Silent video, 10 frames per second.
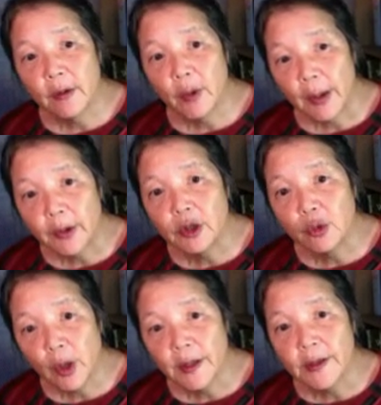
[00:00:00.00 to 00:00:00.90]
Why would
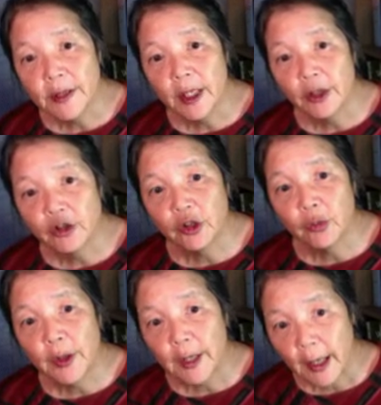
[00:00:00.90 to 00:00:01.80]
you want
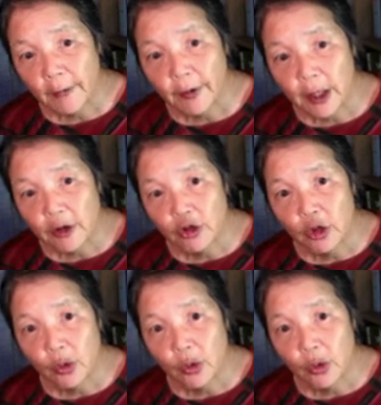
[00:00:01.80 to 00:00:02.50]
succussion with each